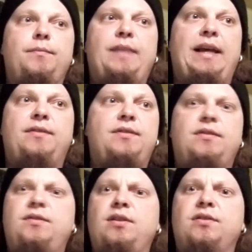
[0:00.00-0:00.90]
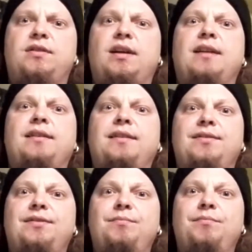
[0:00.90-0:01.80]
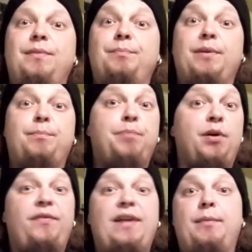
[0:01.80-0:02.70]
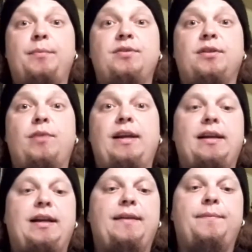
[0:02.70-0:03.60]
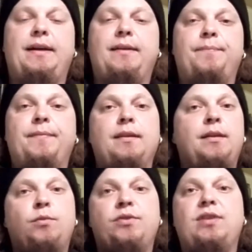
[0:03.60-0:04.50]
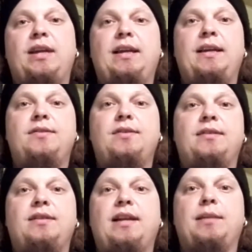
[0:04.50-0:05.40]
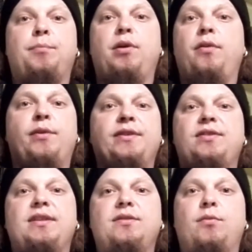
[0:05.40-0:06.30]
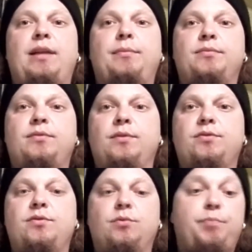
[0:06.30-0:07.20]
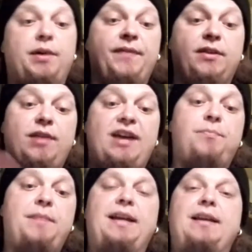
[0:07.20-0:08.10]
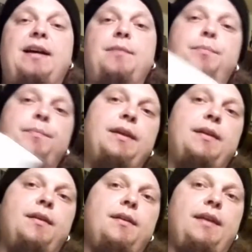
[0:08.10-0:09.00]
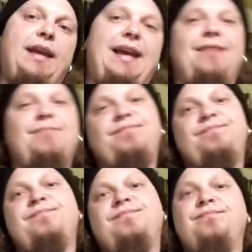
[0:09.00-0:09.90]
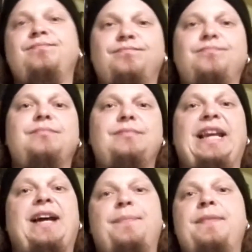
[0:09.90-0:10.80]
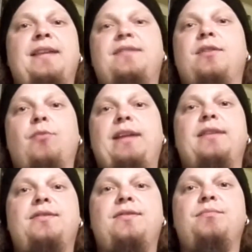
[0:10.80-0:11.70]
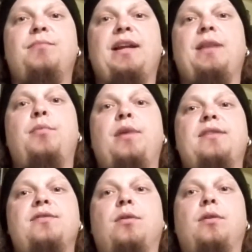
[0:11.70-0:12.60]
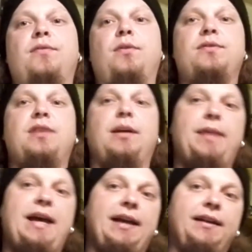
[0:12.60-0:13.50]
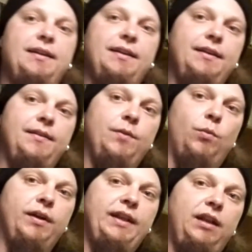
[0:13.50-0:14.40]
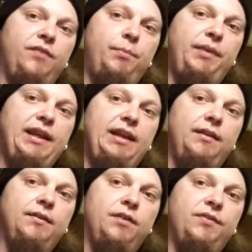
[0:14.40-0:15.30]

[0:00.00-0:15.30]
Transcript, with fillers: it's, it's just darkness but both albums are great, and I I would say it's it's like a brother and sister albums those two. But the Cry of Mankind, it yeah, it's the greatest My Dying Bride song of all time, and one hell of a beginning of a